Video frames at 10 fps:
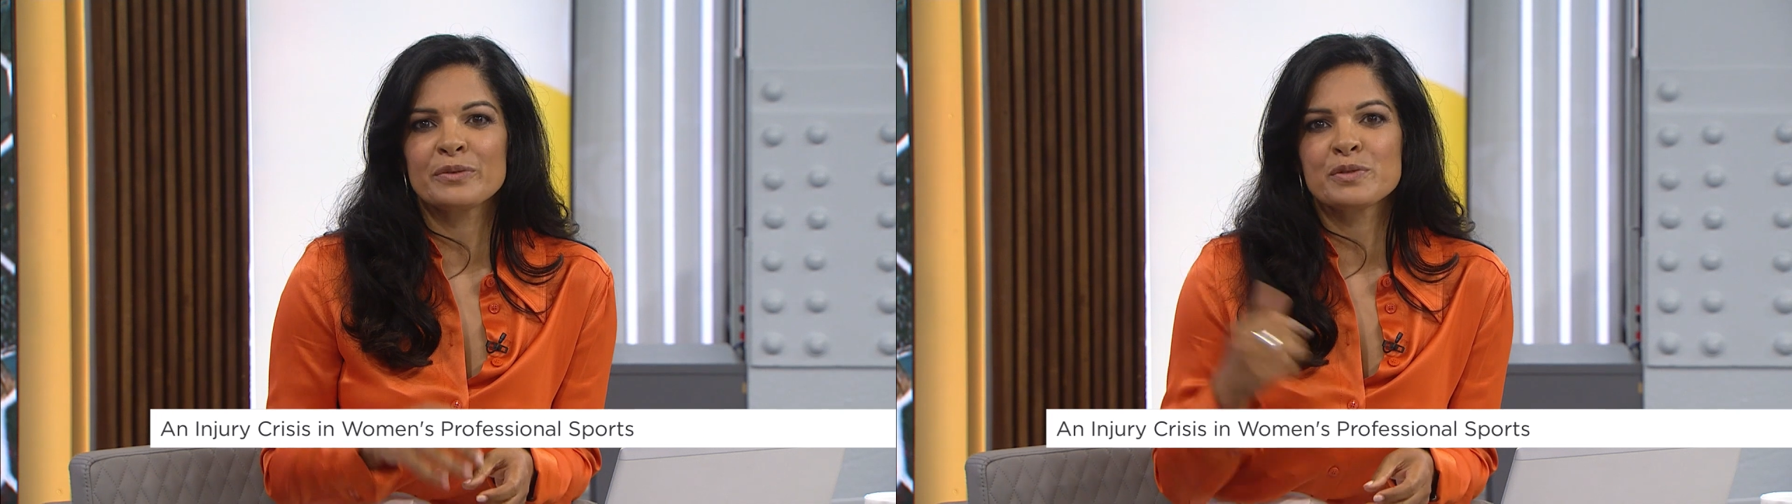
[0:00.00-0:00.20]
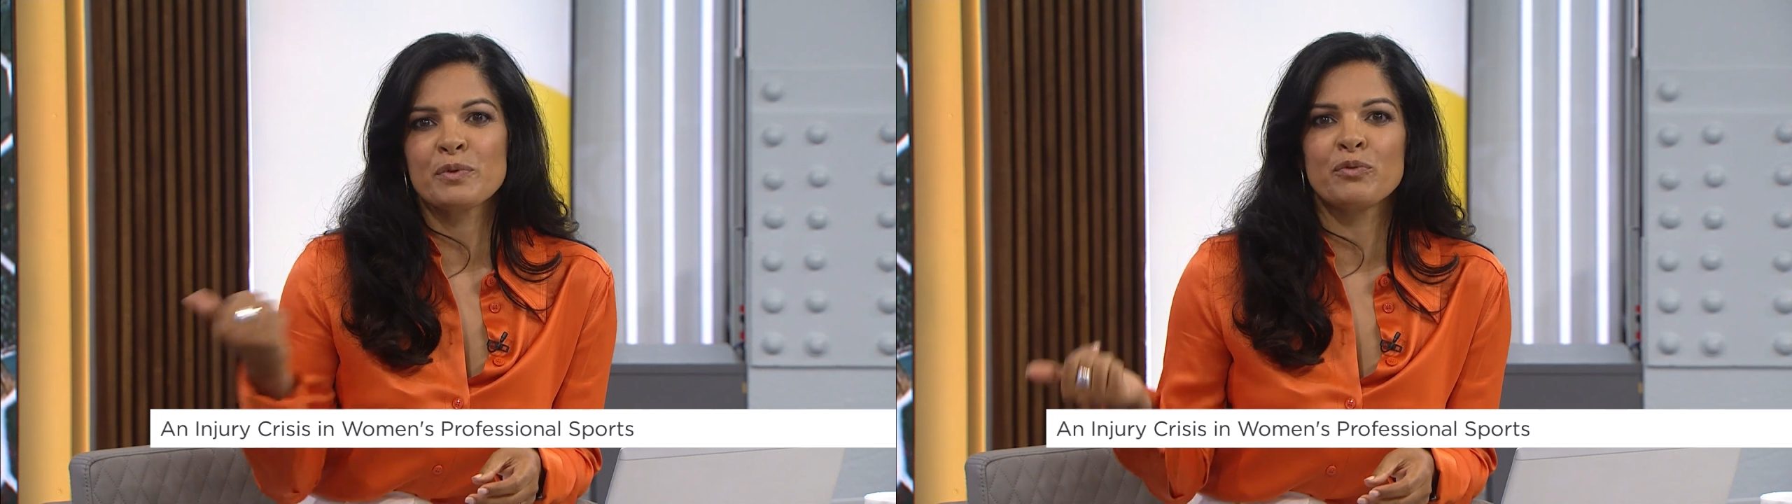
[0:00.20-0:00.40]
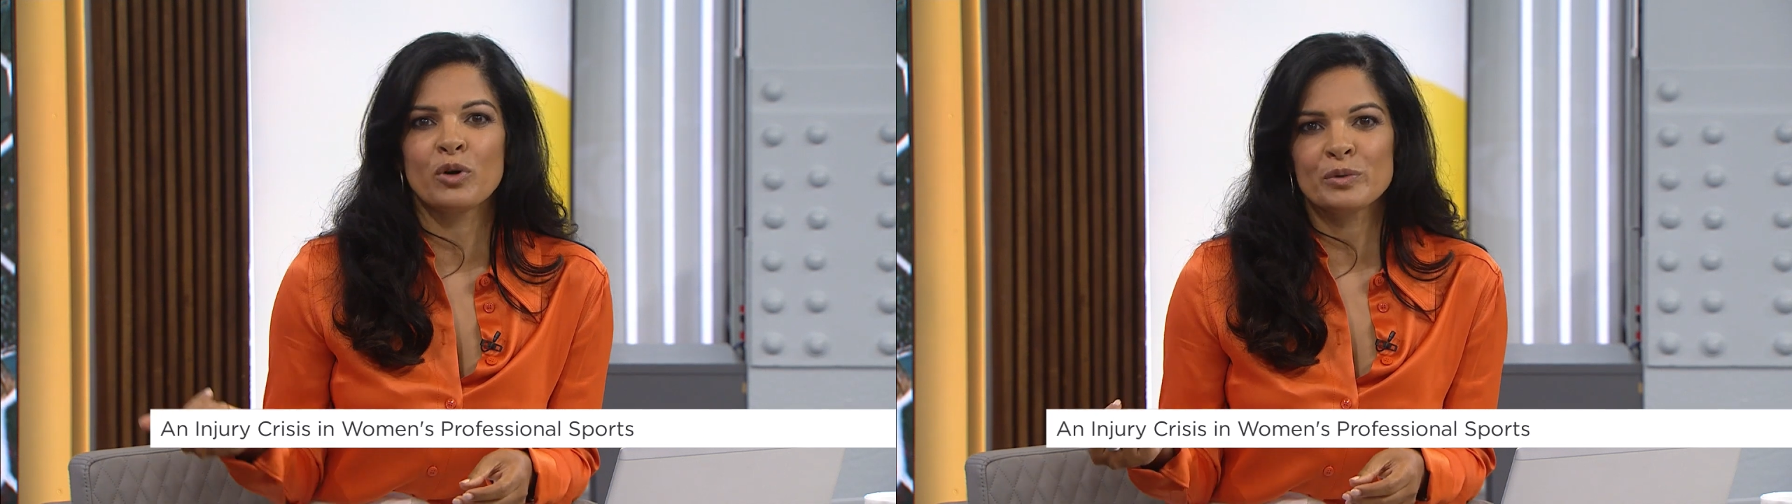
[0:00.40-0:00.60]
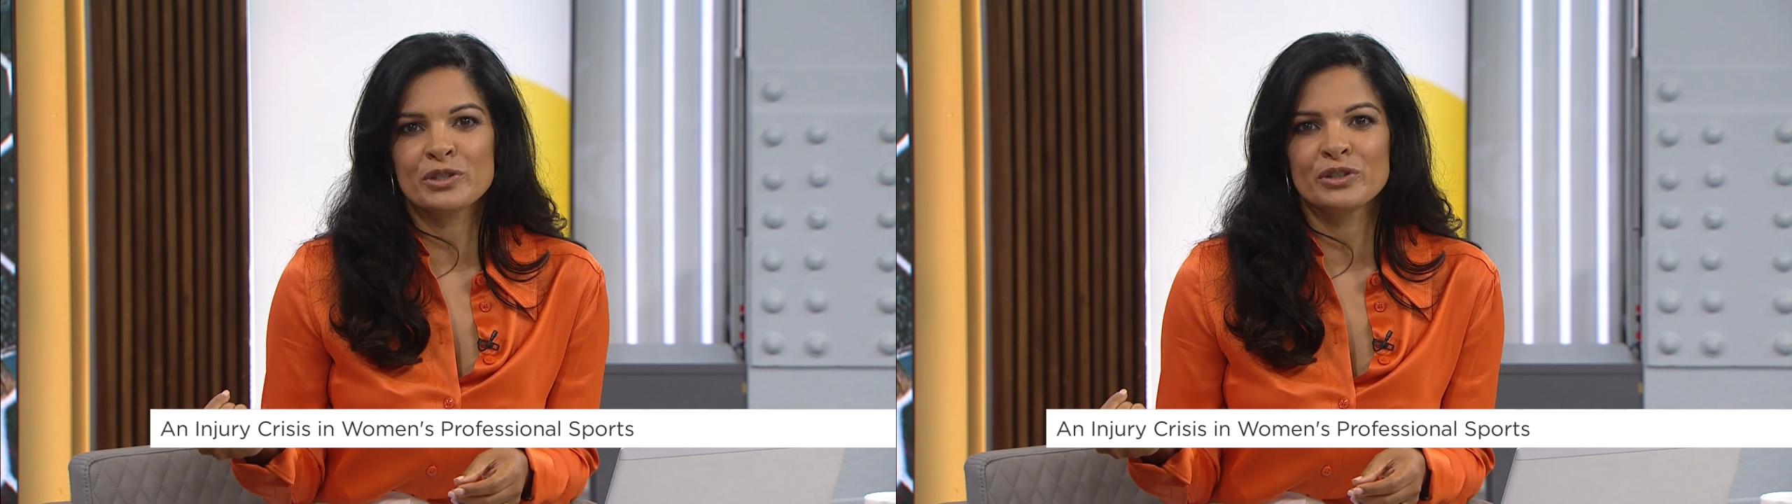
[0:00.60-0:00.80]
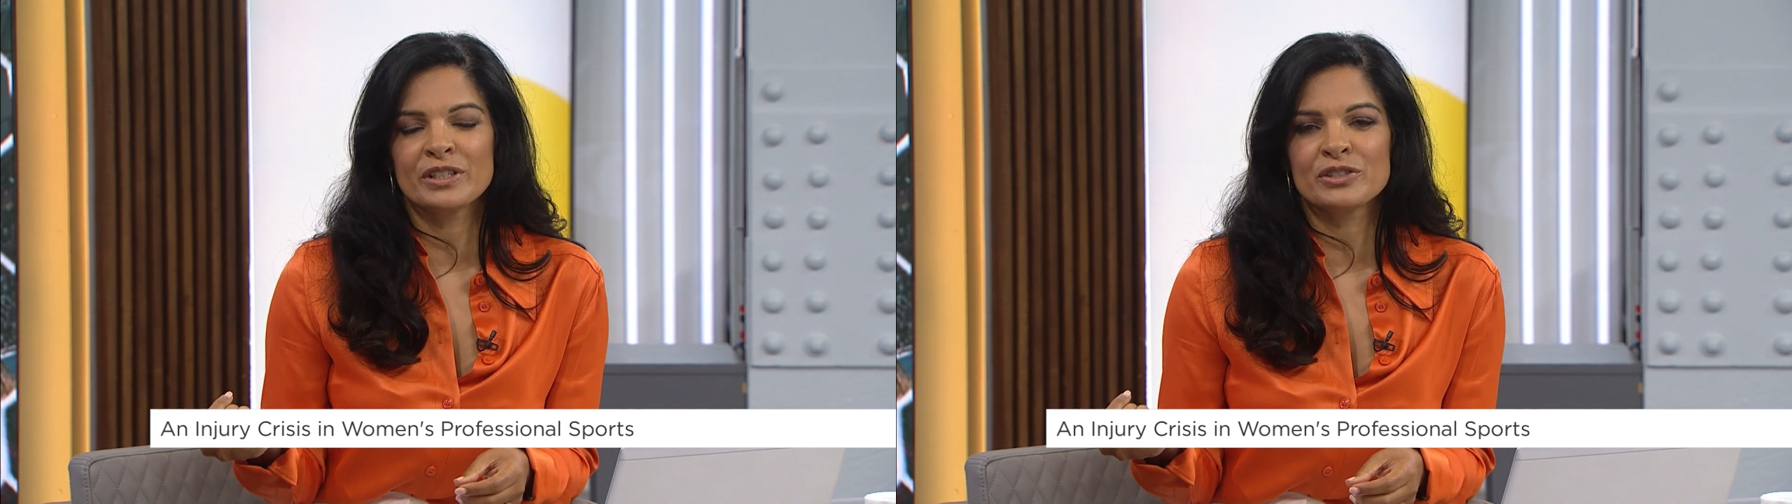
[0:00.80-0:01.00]
That was before
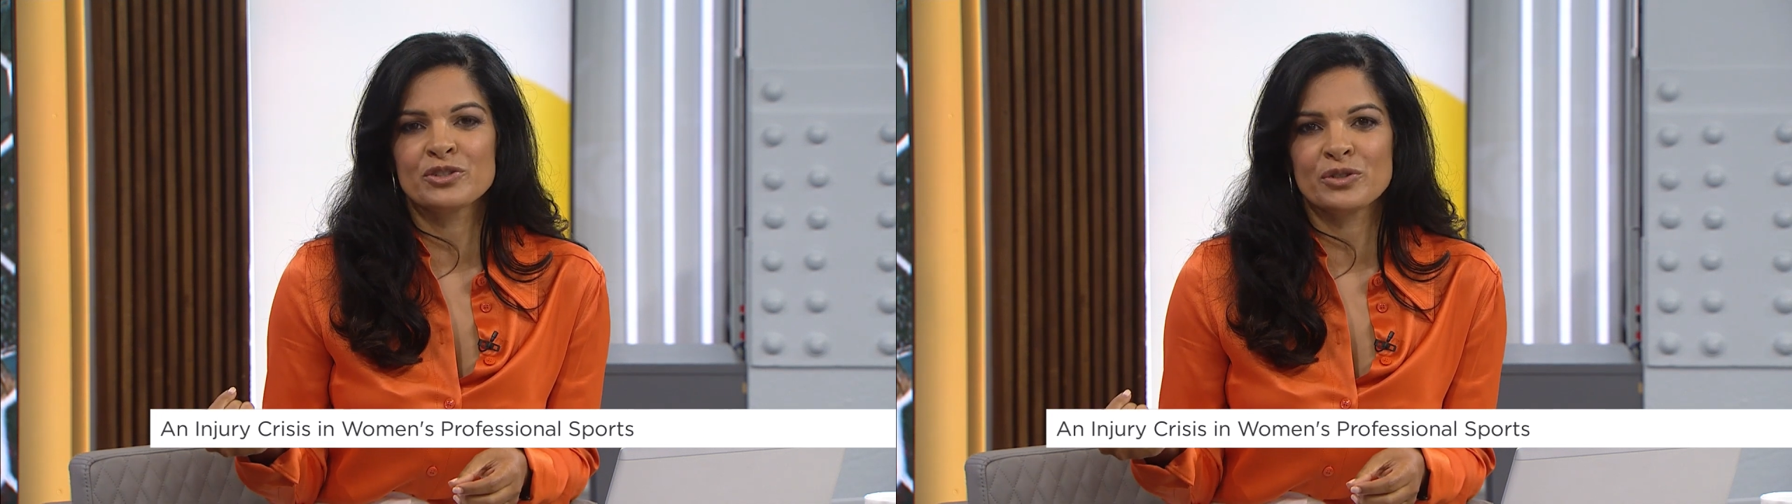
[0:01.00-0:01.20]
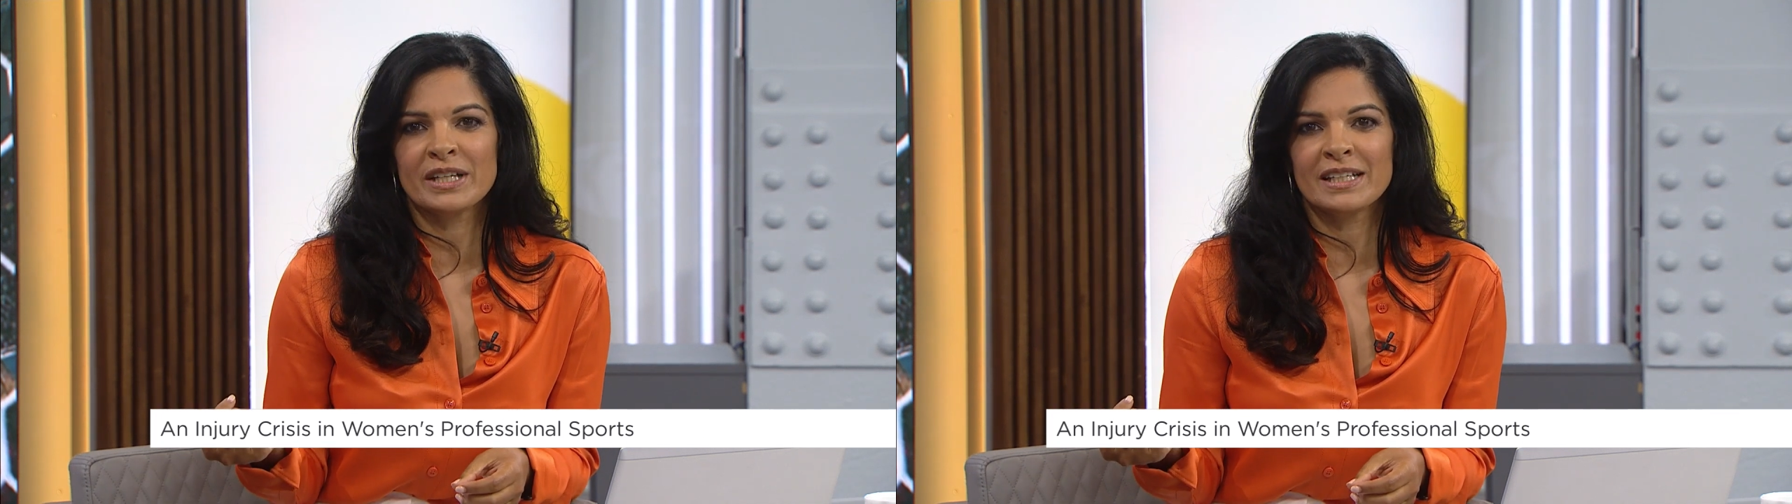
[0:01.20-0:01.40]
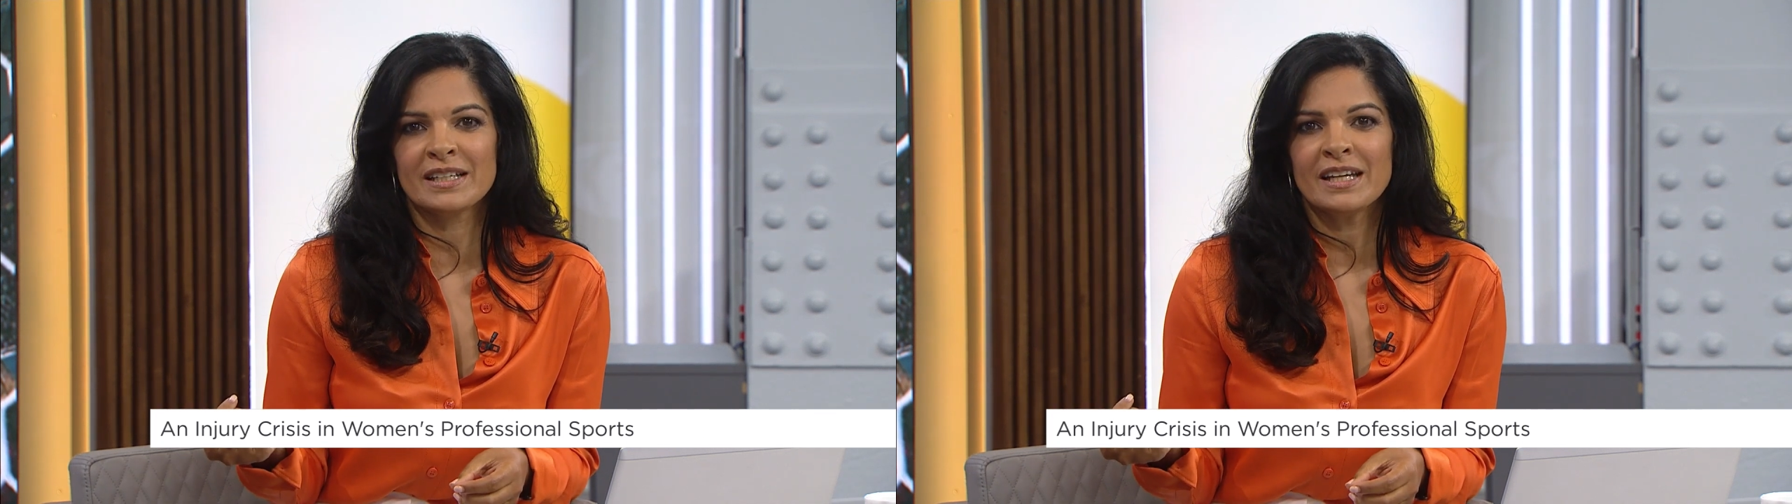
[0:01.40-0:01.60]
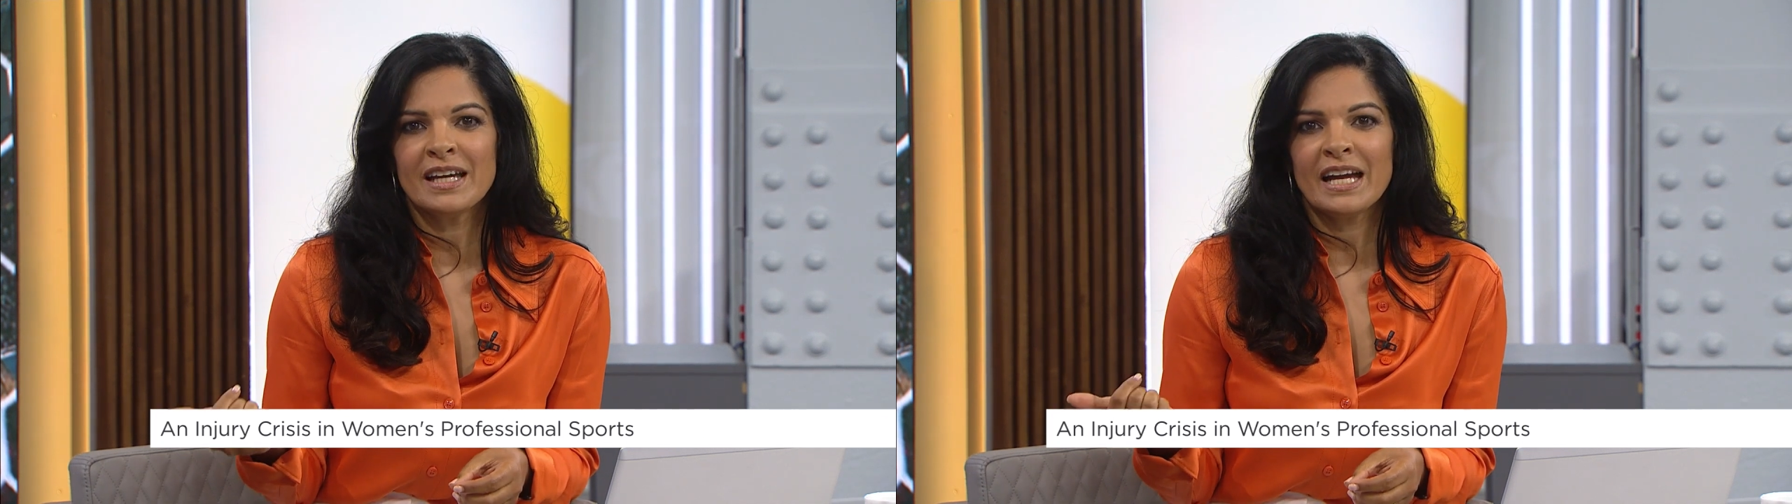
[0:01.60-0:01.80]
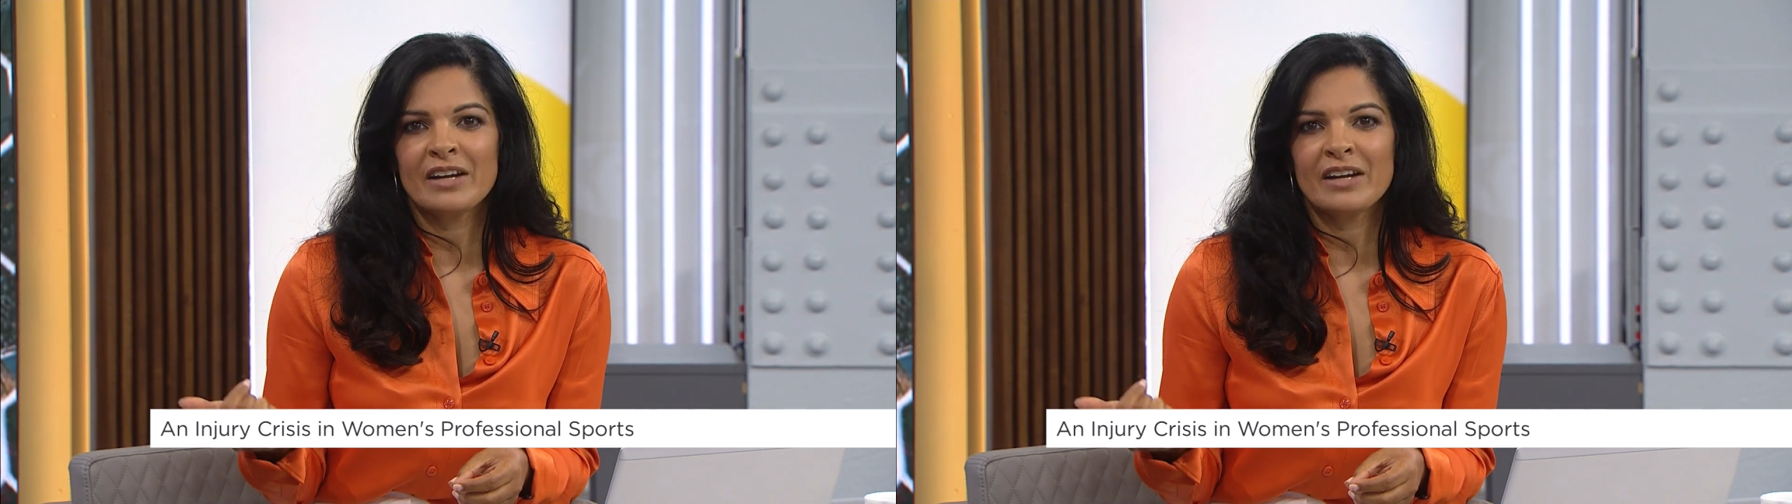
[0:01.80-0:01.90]
returning to training